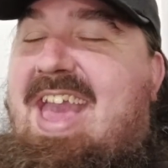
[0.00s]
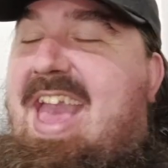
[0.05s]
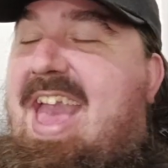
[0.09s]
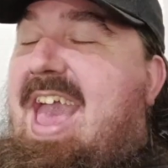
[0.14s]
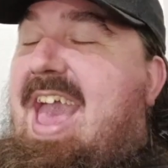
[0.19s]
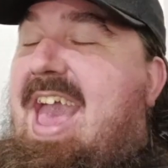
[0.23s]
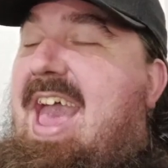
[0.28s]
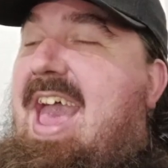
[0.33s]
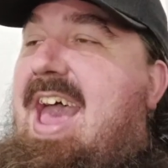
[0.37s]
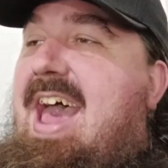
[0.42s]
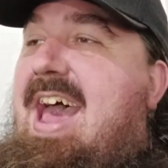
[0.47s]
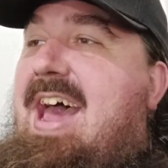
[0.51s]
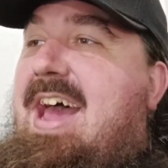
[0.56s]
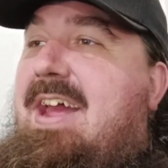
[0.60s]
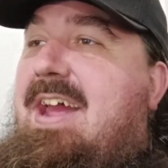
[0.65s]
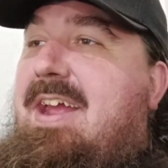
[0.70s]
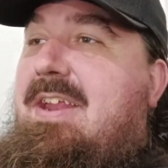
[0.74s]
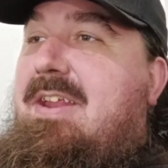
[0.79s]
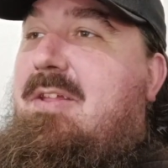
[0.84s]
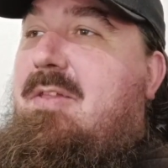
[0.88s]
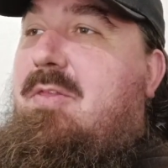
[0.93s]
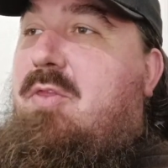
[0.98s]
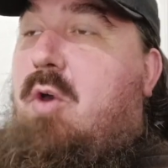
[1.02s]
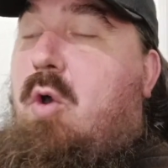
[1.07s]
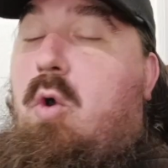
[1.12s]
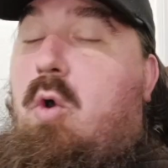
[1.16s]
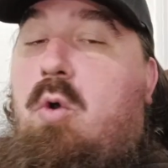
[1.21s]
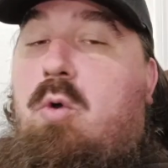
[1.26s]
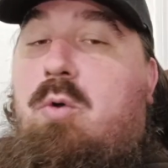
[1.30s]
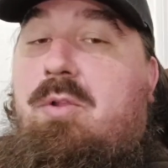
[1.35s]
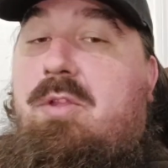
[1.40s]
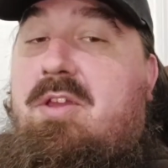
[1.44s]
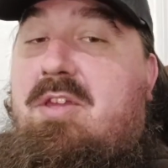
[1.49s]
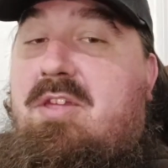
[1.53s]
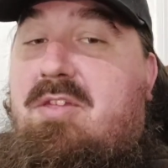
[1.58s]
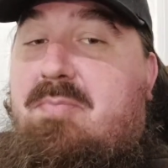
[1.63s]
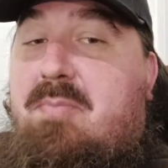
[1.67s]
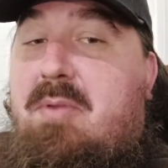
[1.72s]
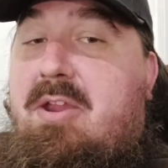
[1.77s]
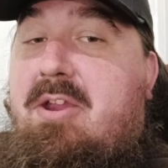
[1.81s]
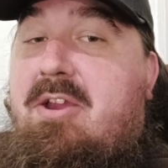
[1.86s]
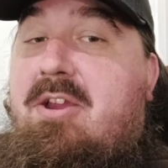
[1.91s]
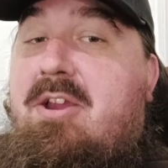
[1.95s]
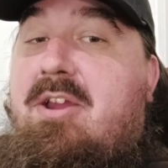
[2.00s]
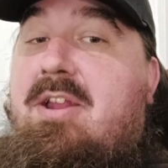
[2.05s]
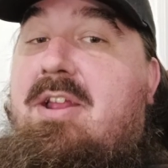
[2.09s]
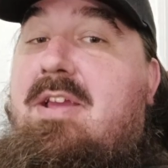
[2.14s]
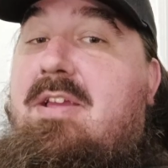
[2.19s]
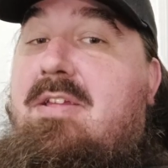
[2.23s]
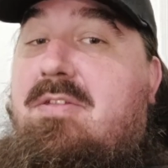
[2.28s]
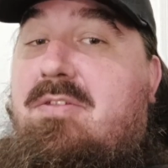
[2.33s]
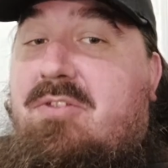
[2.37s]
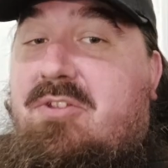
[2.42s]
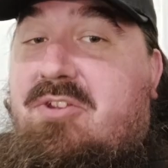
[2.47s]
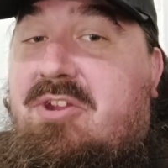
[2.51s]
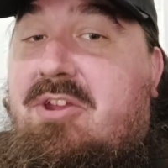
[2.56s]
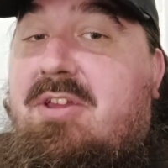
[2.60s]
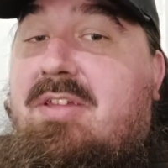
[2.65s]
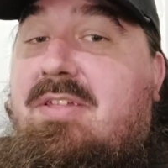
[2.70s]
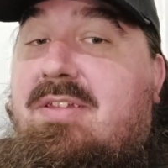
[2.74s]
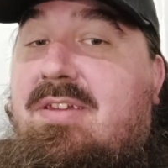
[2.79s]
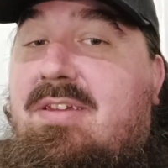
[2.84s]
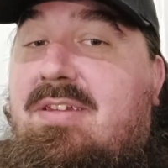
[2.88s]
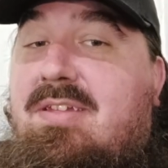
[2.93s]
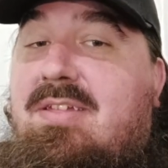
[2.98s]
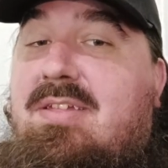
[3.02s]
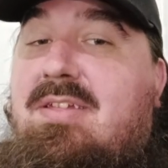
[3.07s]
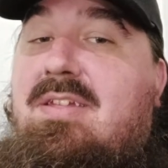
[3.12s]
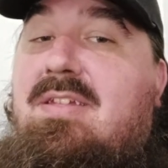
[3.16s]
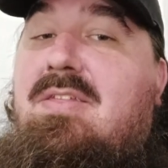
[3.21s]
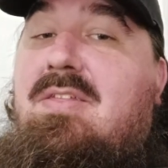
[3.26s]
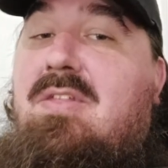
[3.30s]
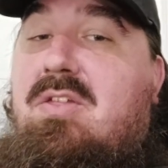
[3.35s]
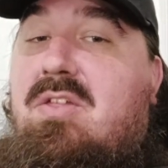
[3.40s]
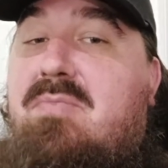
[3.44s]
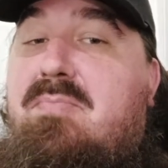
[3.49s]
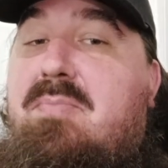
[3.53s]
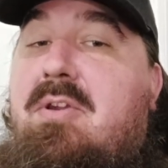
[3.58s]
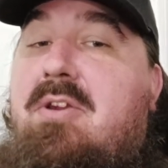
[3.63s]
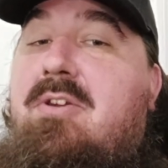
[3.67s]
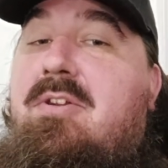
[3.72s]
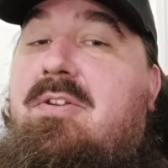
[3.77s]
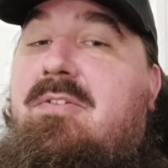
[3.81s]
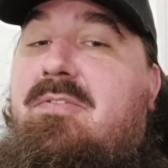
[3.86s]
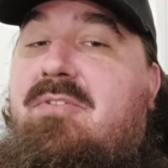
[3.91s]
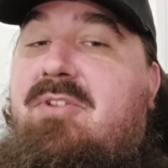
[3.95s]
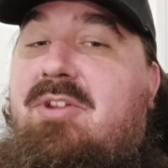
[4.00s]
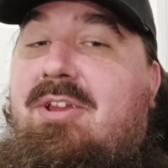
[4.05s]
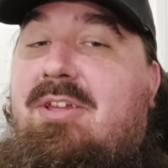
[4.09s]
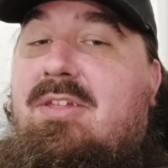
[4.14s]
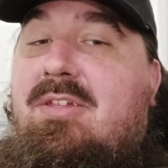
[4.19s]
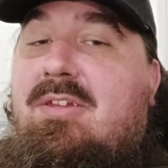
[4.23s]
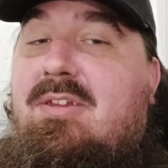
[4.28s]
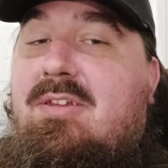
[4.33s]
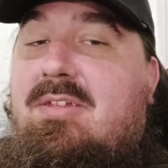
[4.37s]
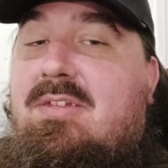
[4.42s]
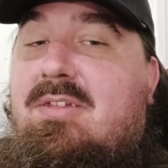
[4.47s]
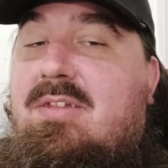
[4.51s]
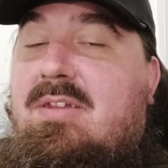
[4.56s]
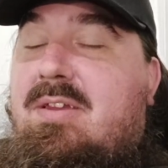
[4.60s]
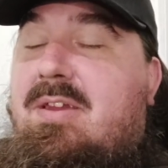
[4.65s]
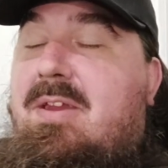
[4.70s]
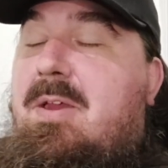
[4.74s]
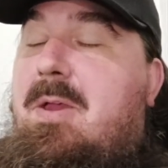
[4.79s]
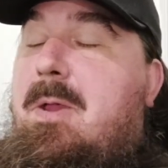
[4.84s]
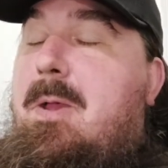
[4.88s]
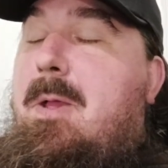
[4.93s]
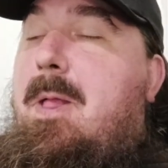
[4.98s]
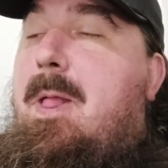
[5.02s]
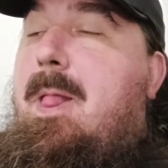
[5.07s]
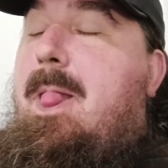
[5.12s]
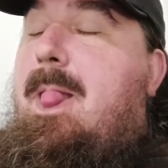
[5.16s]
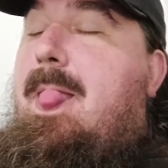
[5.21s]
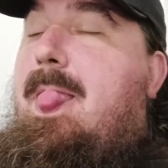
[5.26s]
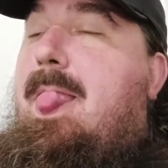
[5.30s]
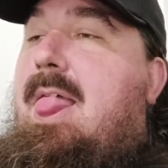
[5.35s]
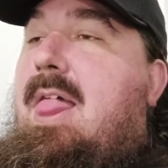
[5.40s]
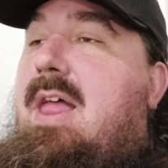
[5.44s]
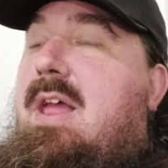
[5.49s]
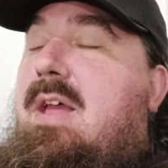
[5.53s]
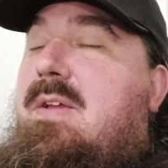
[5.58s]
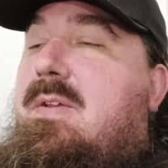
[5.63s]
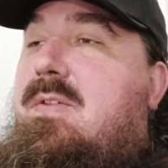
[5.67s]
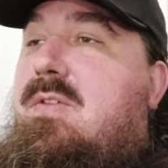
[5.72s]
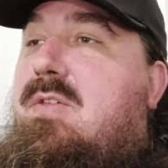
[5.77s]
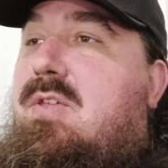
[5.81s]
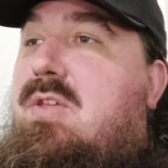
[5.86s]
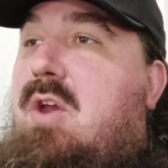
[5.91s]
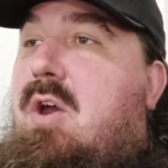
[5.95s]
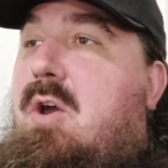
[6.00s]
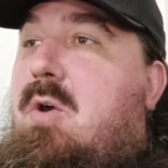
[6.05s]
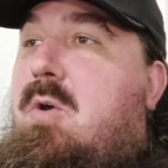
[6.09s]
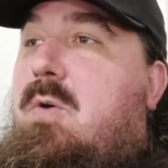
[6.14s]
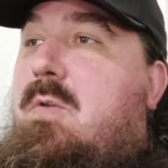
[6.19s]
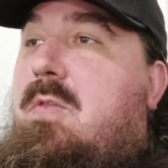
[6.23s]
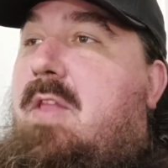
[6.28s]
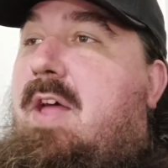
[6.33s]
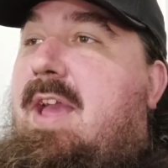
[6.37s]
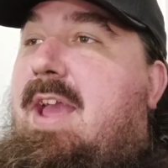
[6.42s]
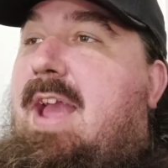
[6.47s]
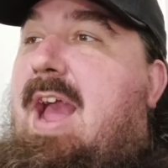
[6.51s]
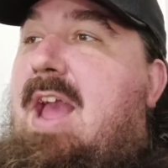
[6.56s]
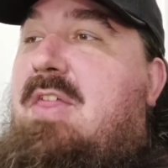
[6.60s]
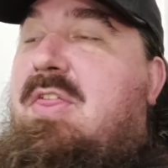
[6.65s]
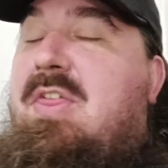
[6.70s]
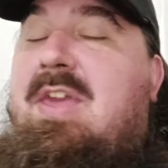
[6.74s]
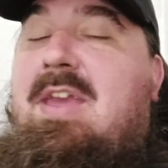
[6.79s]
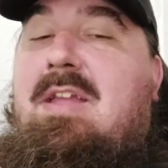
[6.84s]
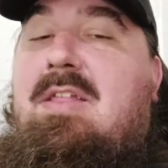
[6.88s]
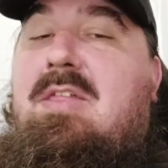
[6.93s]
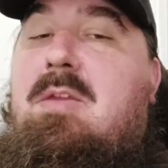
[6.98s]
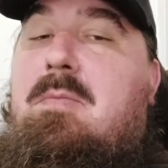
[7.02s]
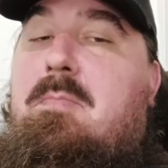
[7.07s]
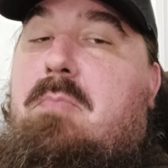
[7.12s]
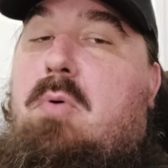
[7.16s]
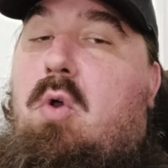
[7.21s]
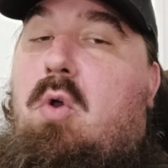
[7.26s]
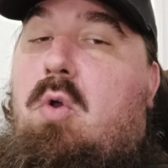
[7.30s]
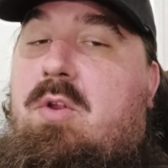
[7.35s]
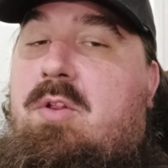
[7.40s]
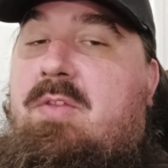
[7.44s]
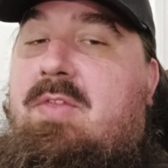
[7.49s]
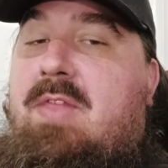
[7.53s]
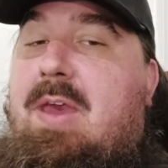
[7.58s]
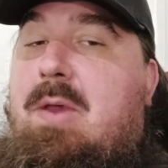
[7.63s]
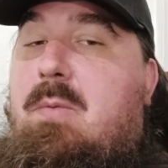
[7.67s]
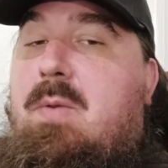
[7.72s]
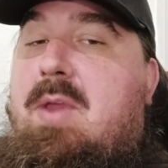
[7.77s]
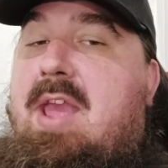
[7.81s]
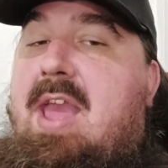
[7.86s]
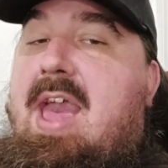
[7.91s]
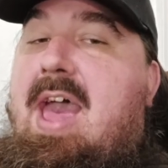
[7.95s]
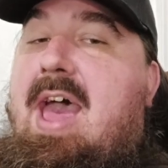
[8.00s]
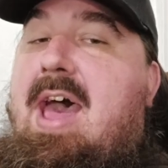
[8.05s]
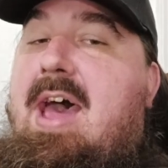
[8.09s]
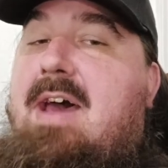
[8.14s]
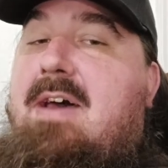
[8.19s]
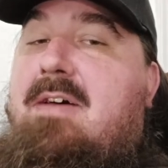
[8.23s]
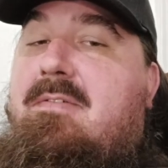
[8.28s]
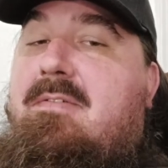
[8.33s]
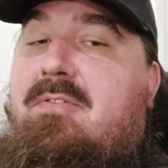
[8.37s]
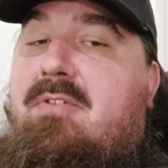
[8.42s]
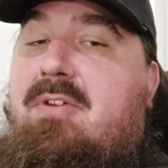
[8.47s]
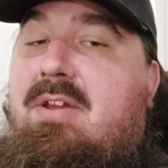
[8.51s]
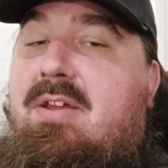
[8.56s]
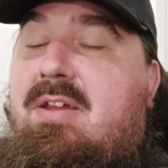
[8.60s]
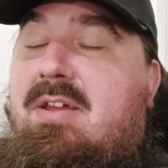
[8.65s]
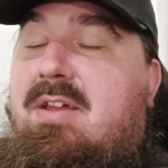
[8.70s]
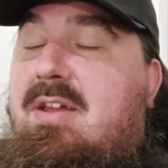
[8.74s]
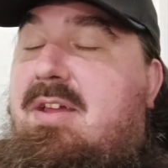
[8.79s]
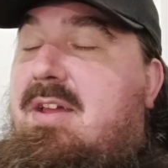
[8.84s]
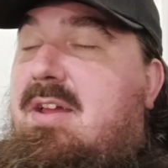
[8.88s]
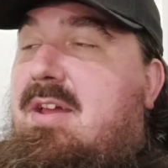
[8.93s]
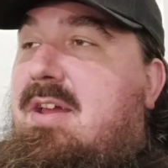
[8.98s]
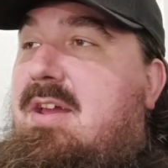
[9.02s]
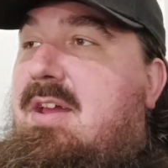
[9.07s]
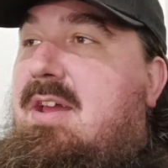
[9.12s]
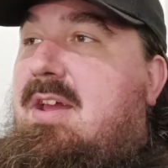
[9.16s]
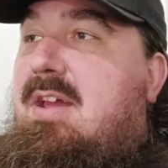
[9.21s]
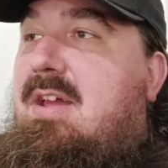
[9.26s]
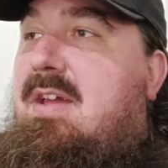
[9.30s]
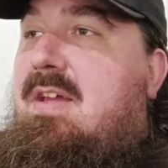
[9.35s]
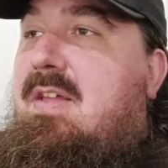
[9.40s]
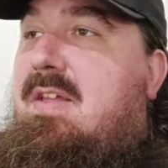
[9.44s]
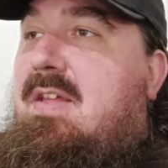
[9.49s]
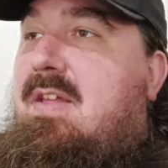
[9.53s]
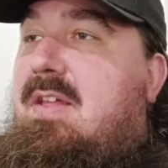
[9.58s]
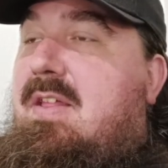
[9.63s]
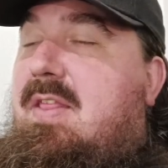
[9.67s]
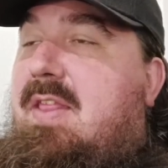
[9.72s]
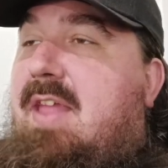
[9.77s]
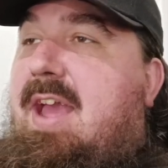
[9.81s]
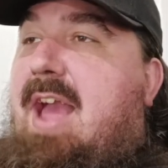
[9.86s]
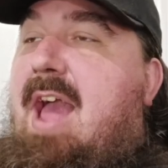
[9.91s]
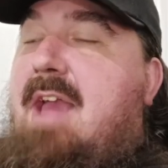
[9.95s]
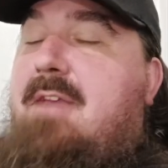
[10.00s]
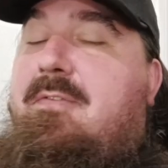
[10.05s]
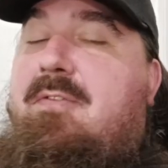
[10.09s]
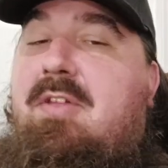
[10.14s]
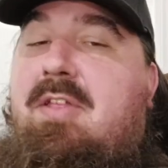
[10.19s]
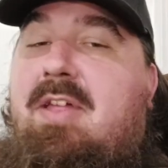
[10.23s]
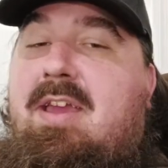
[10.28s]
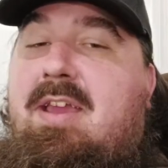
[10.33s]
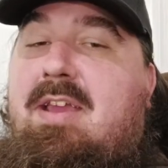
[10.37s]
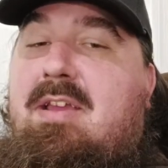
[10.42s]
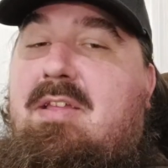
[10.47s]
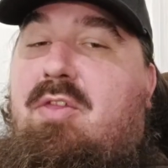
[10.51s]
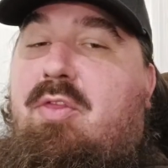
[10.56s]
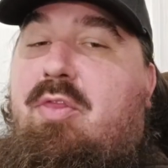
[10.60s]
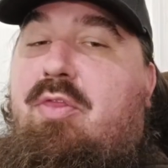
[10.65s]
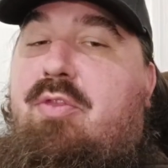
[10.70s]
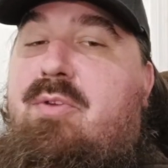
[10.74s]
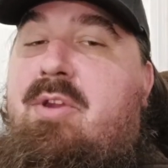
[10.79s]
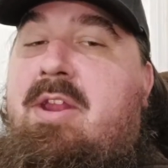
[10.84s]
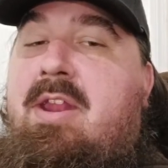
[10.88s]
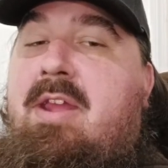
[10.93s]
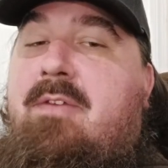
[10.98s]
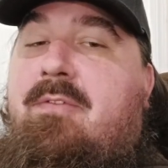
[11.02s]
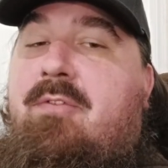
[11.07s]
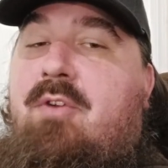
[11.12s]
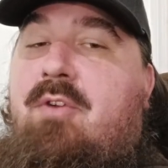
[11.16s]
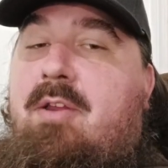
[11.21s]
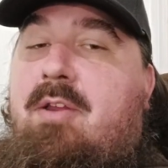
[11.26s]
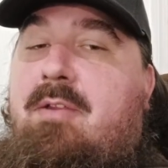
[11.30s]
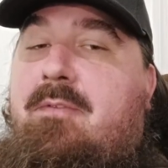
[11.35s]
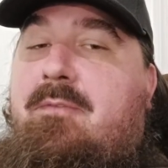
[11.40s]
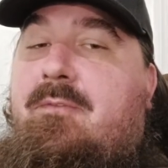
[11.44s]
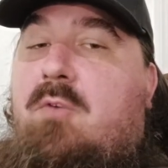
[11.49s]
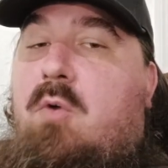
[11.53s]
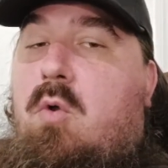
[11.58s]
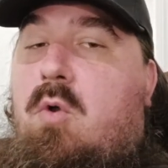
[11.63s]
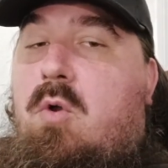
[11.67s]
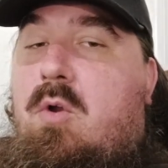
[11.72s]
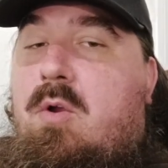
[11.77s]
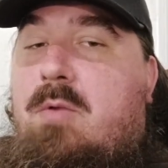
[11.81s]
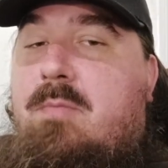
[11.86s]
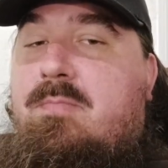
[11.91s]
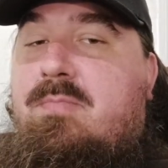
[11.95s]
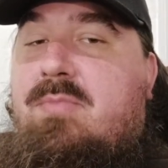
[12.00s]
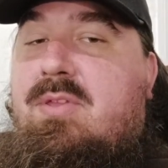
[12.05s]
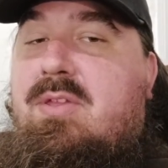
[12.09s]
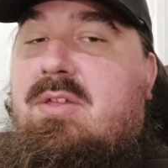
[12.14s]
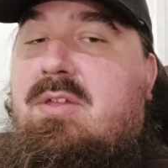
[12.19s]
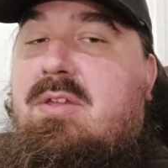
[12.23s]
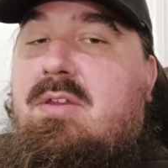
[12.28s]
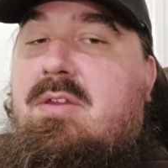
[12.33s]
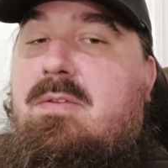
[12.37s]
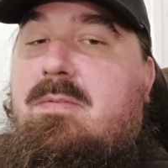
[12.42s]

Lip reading: and the Holy Spirit is Jesus, the Spirit of Jesus. So, like, I think it's important that we have, like, I feel like it's three different forms.